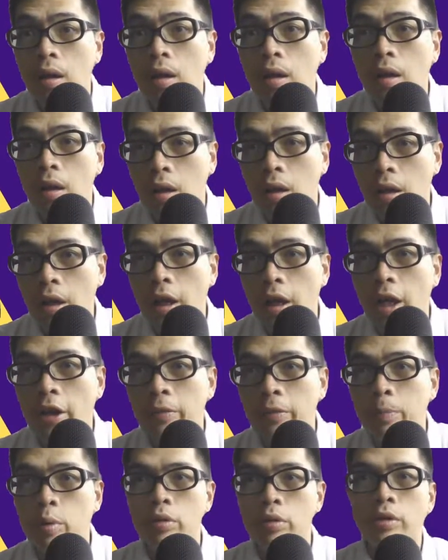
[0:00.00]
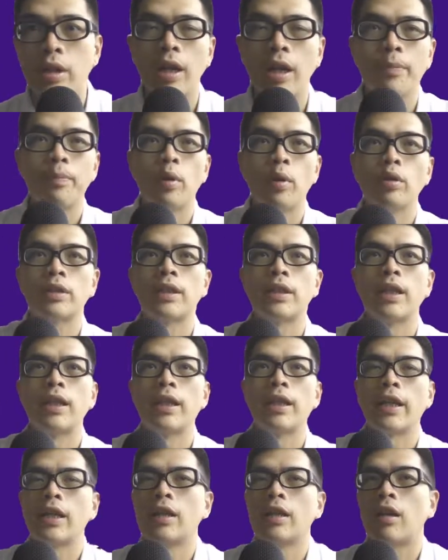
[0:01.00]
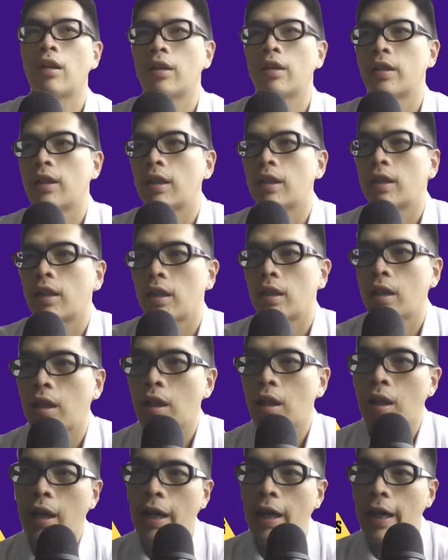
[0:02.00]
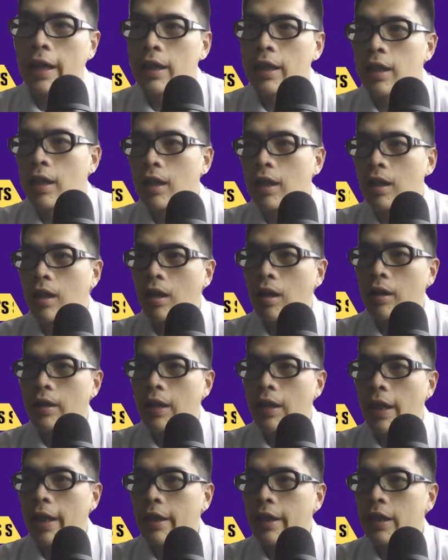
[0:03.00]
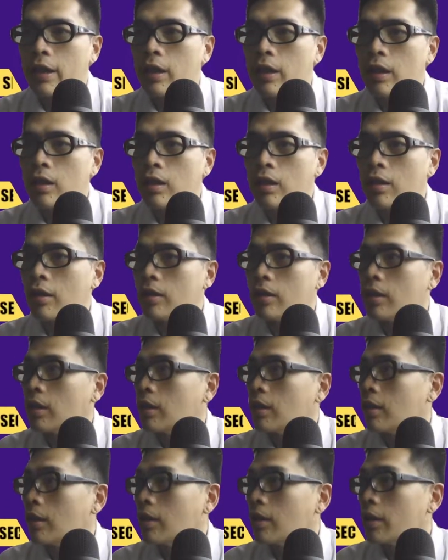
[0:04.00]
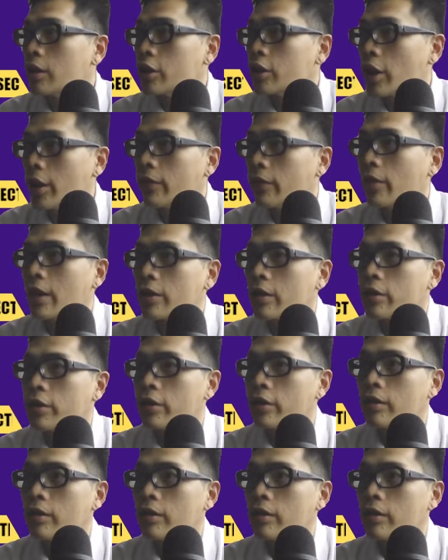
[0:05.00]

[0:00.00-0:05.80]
I post a link on the ID on the chat function.